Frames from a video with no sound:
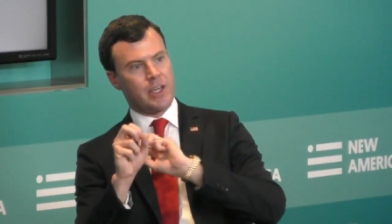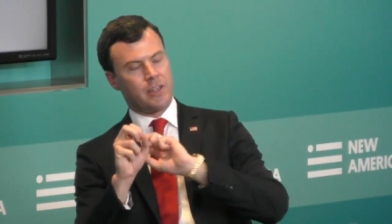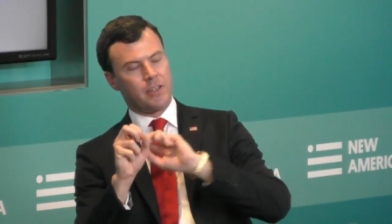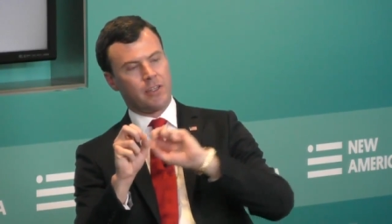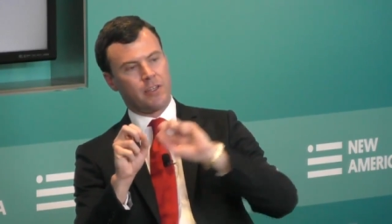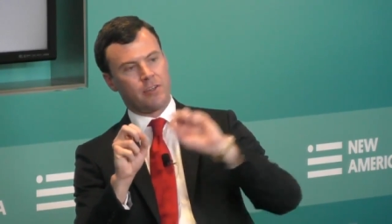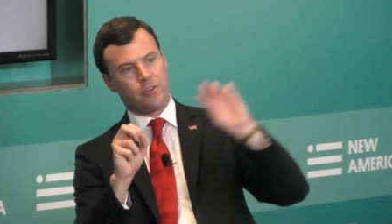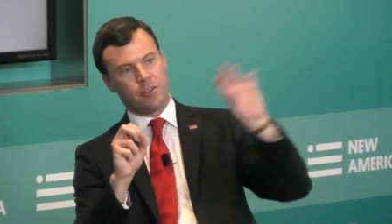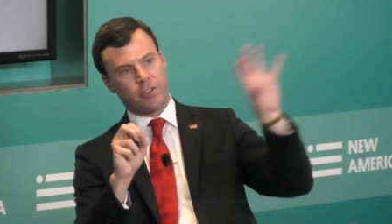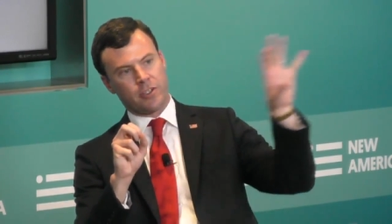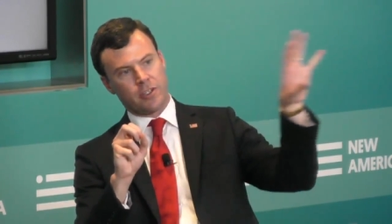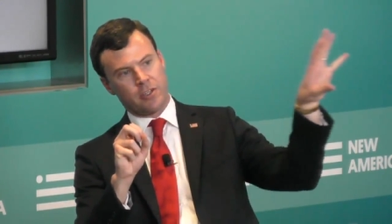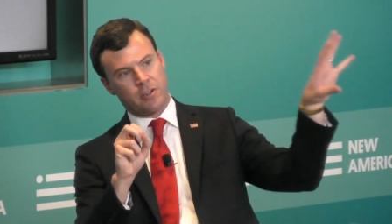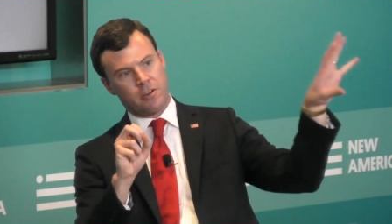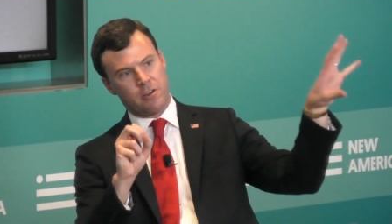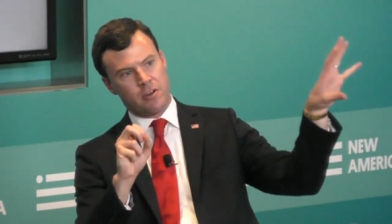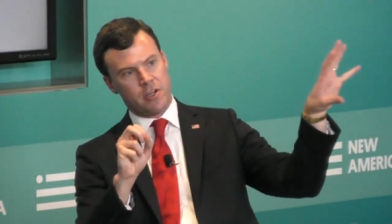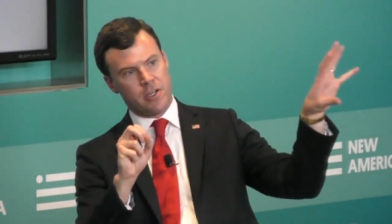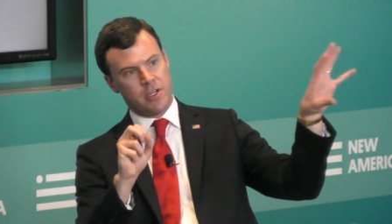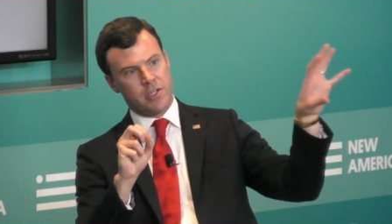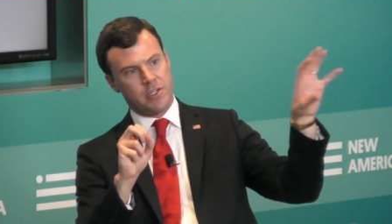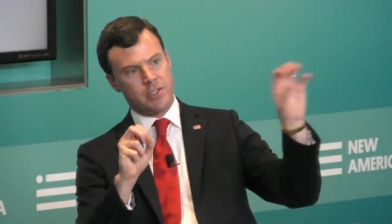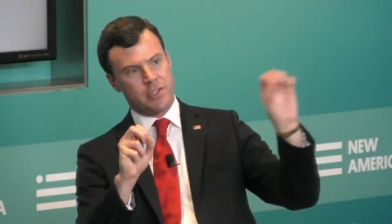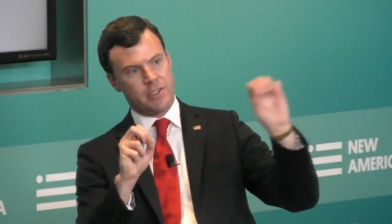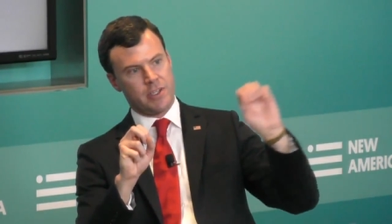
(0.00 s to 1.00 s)
and they'll
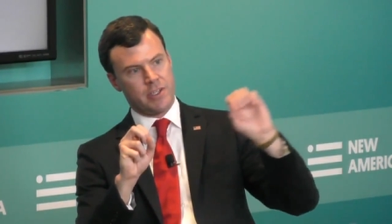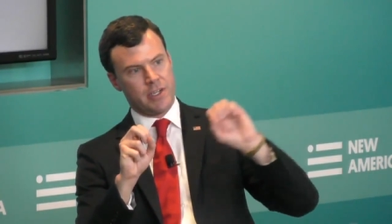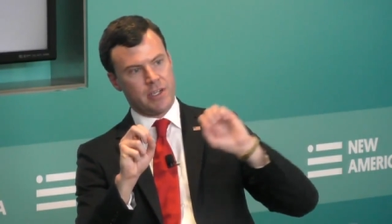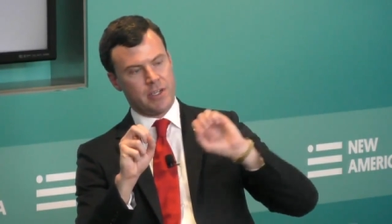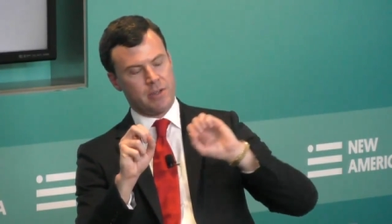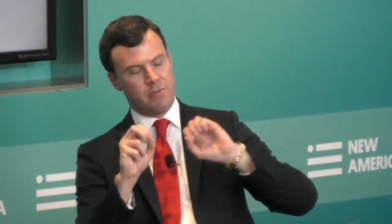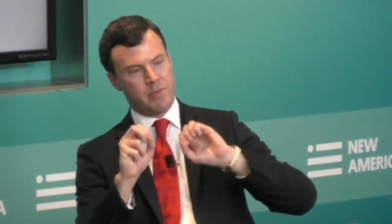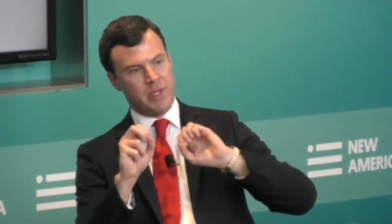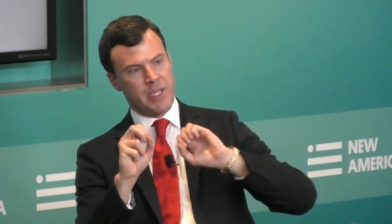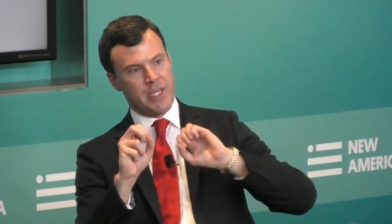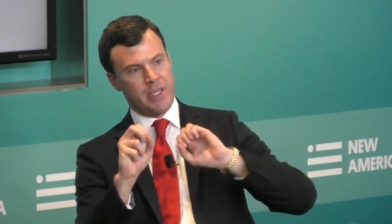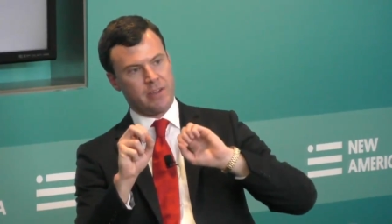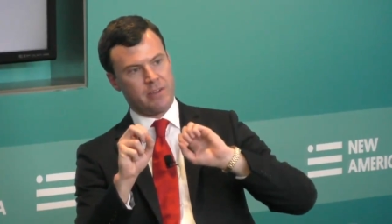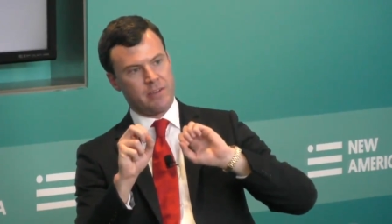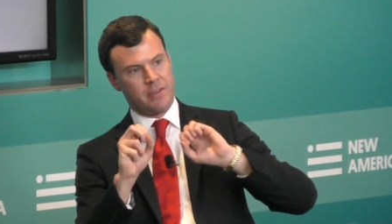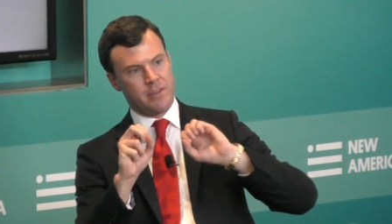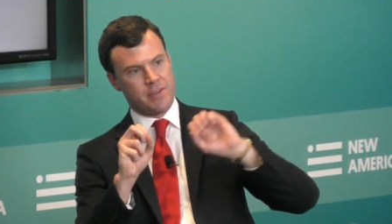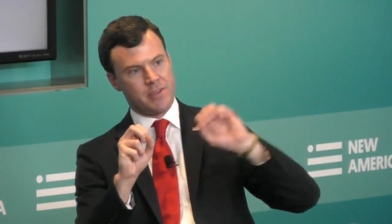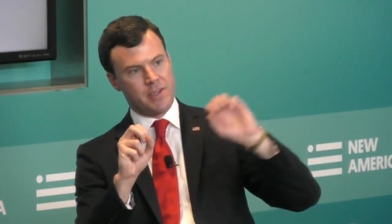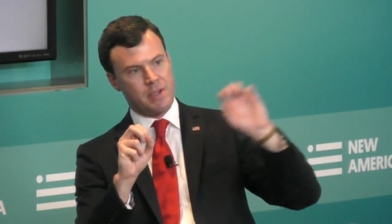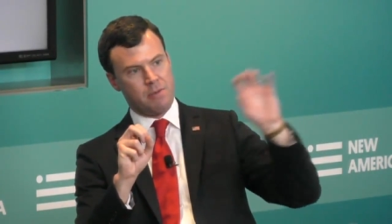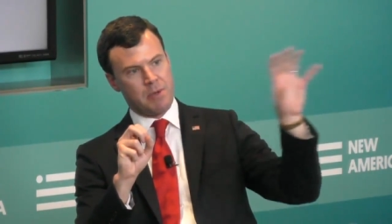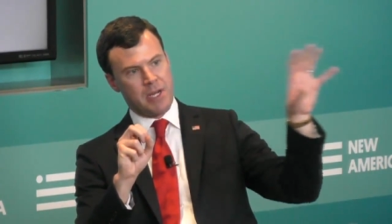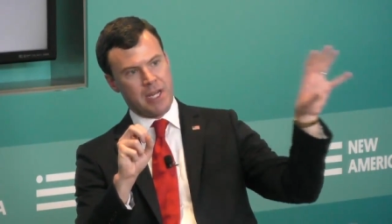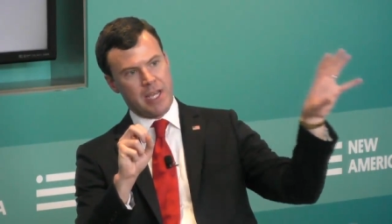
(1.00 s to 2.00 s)
encourage that it be
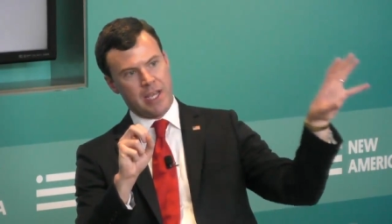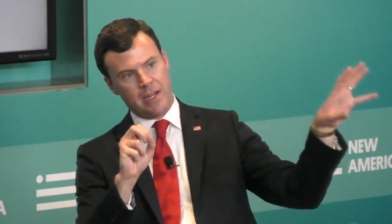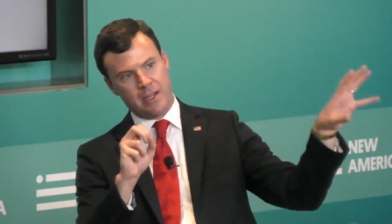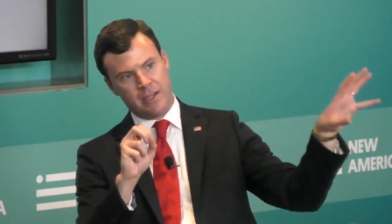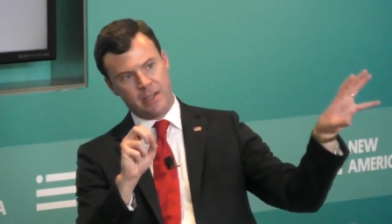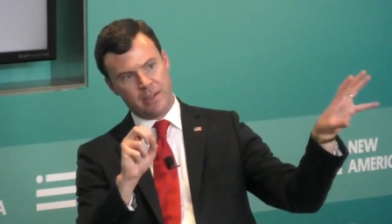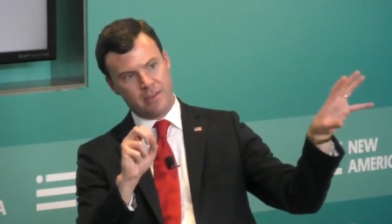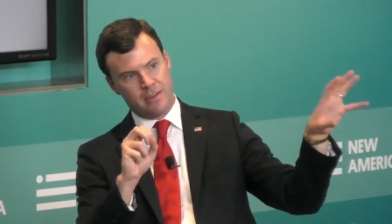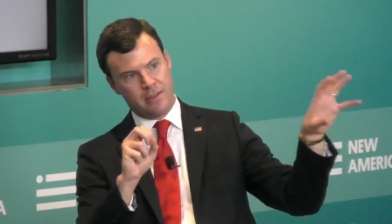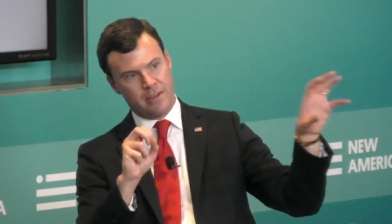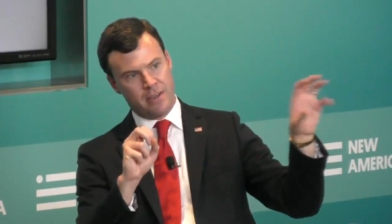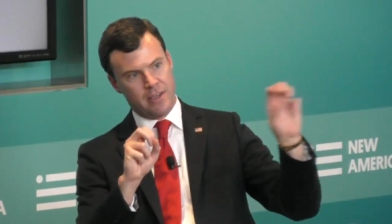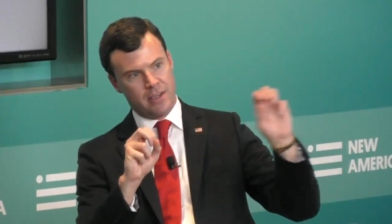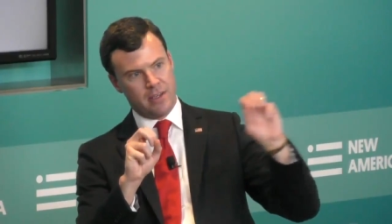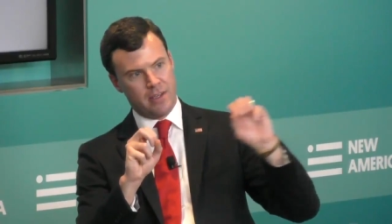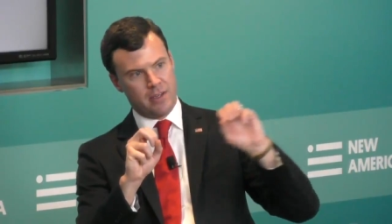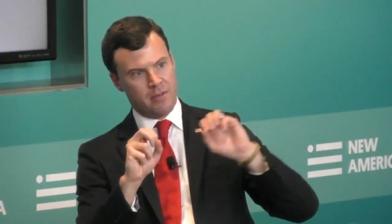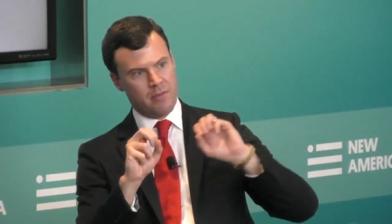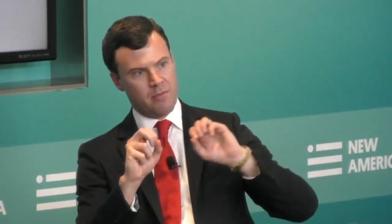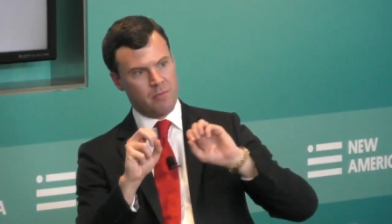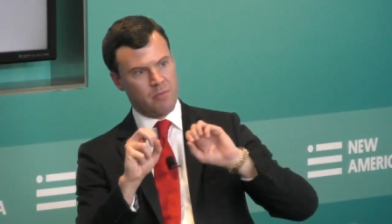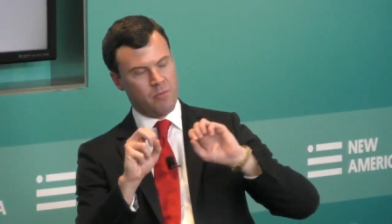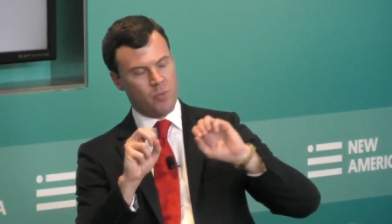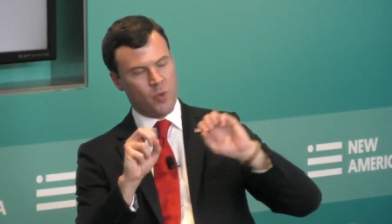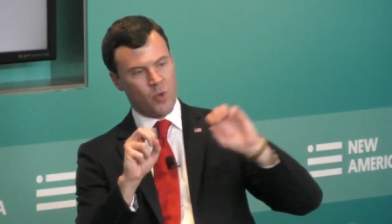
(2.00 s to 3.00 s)
disseminated
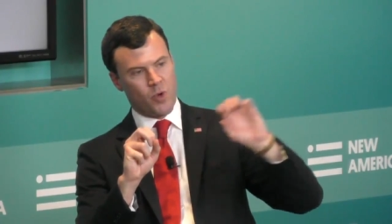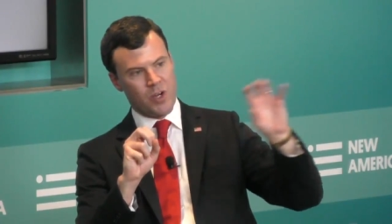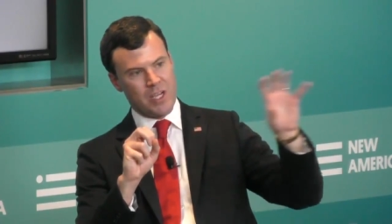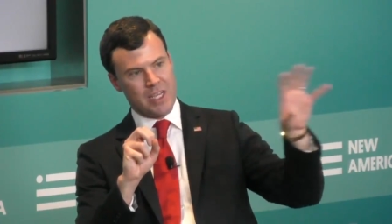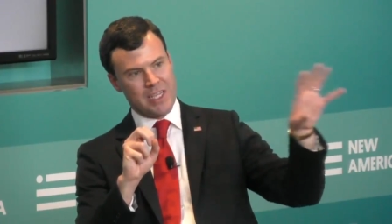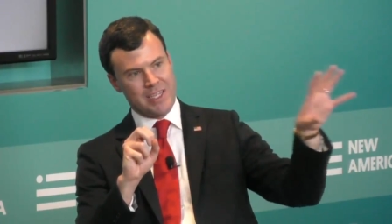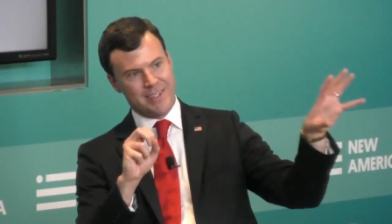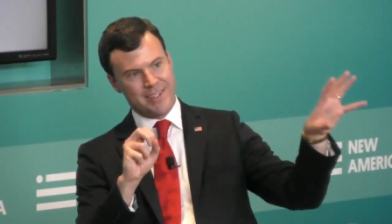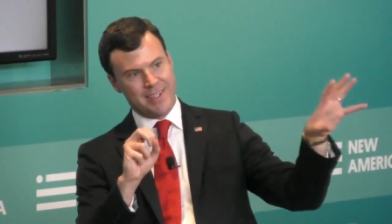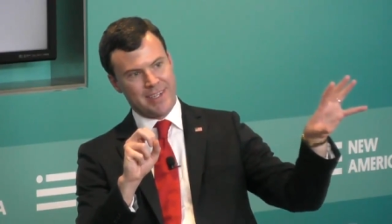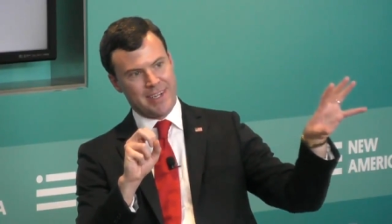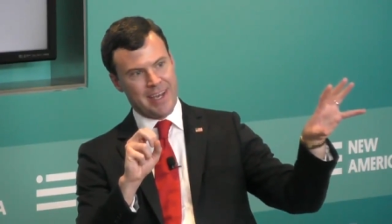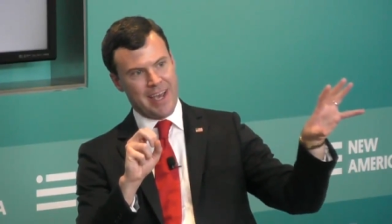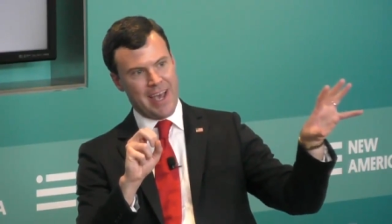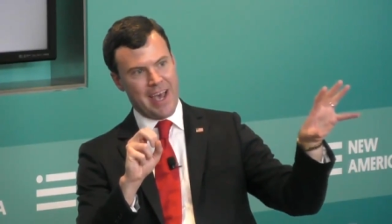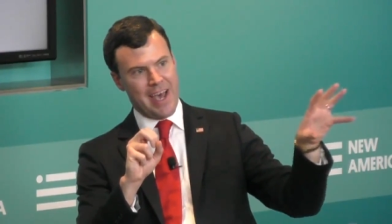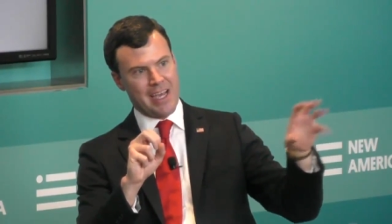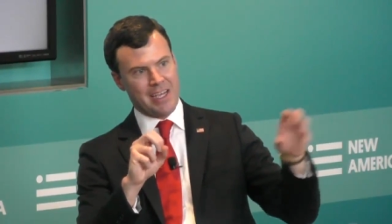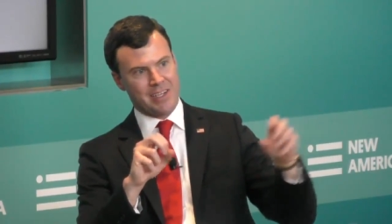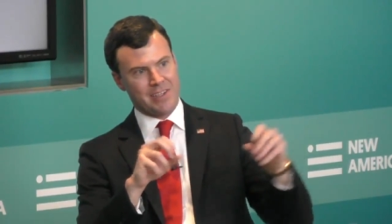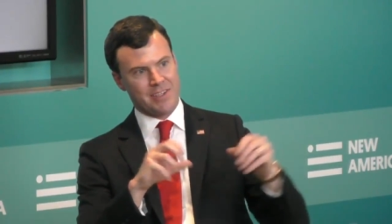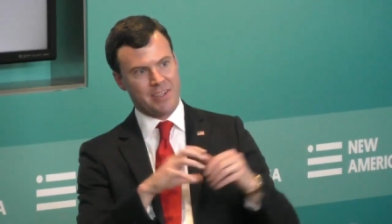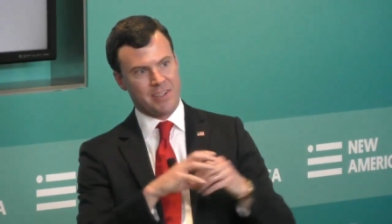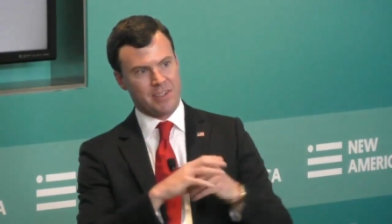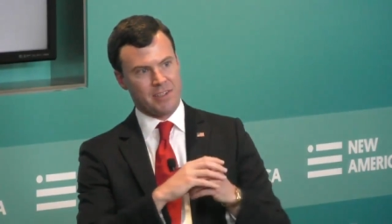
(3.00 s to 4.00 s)
in more easy to
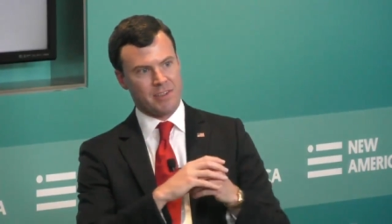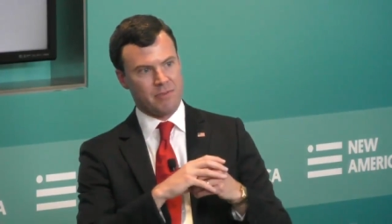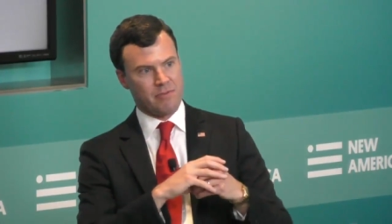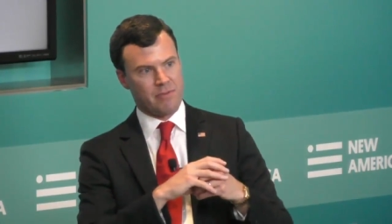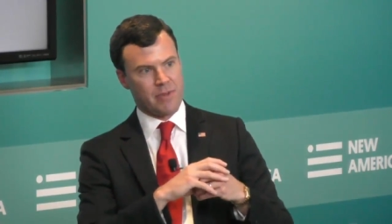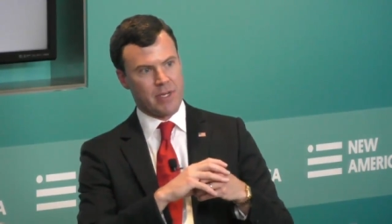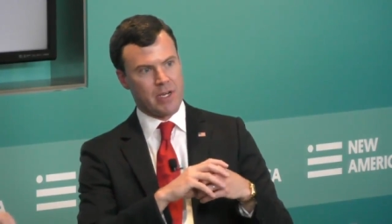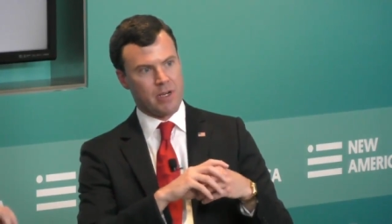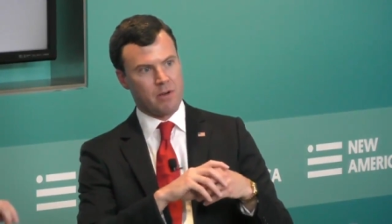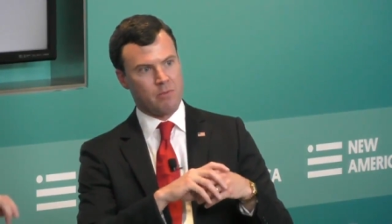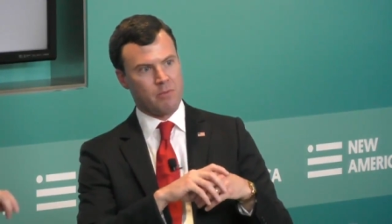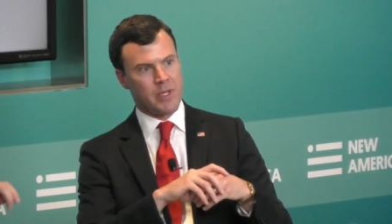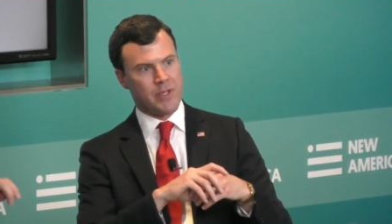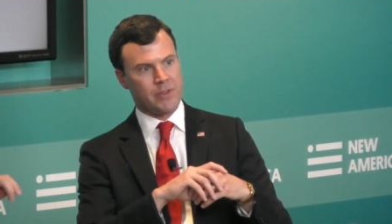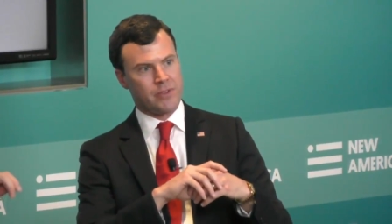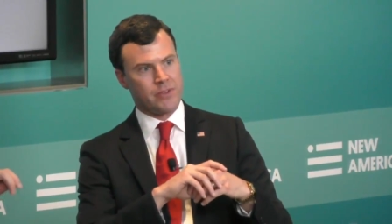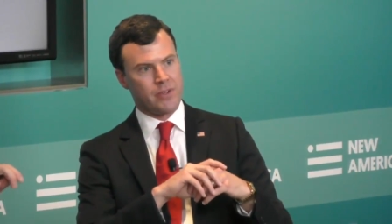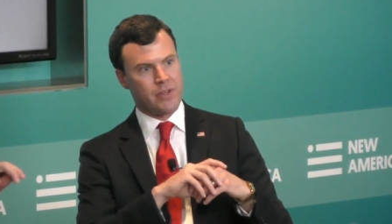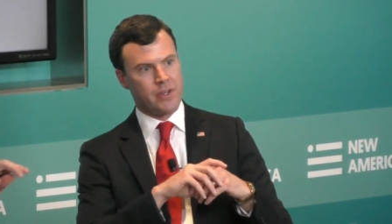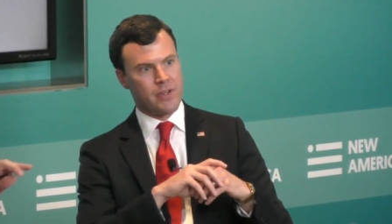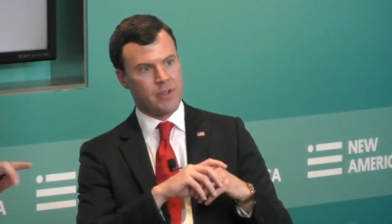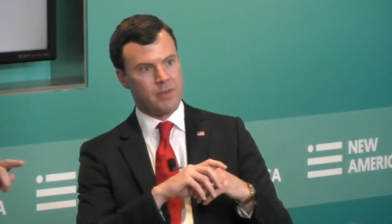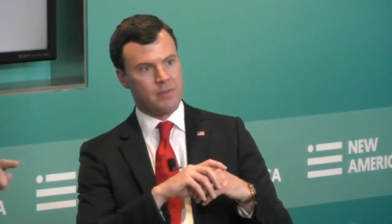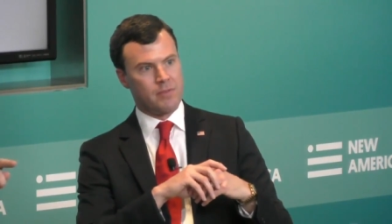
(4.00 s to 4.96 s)
access environments.